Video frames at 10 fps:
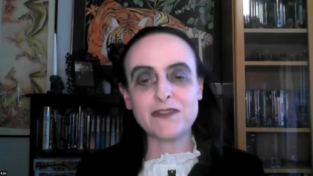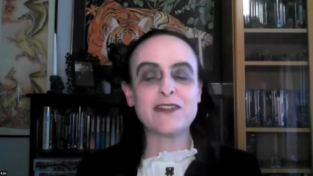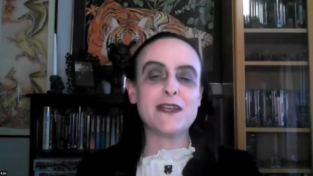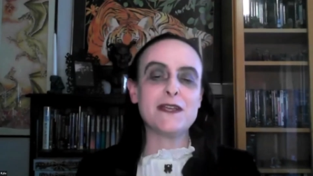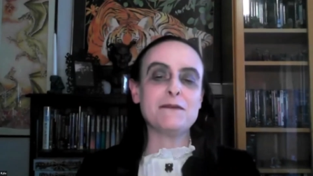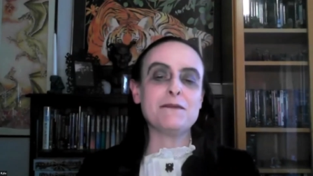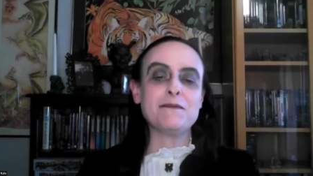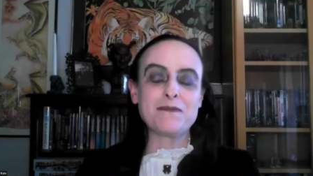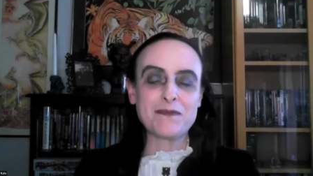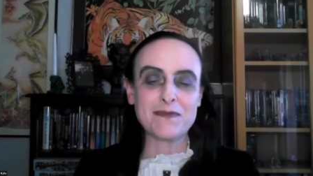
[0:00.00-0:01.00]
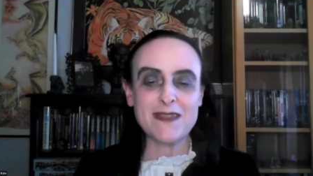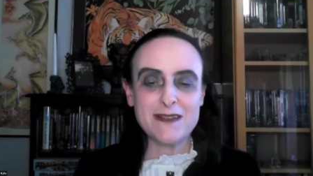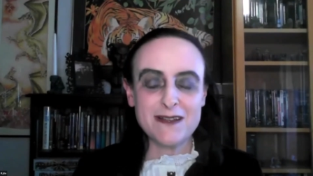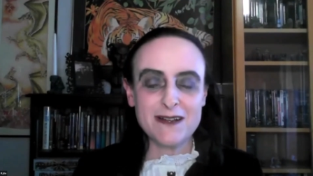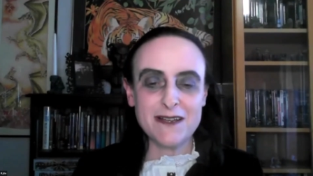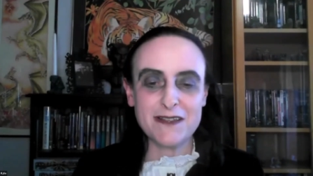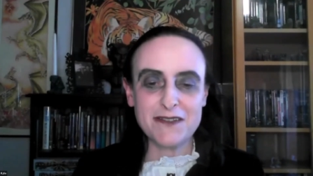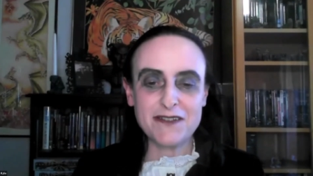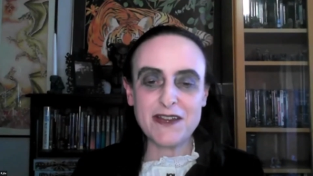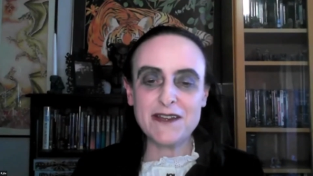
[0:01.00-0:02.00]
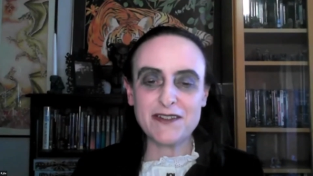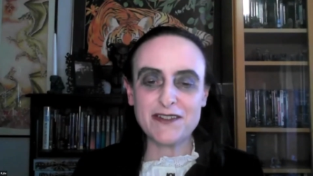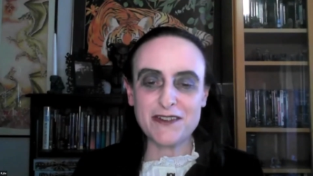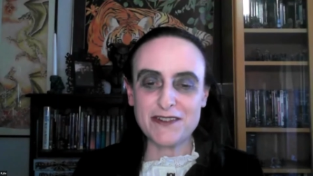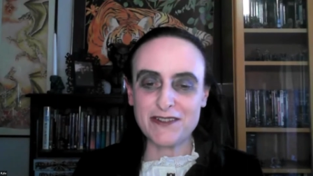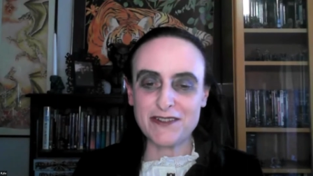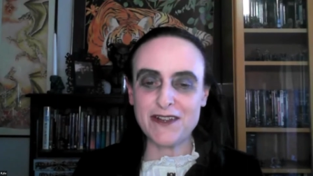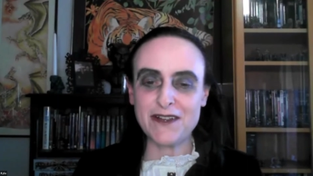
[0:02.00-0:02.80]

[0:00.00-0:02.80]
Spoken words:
same, I think it takes us.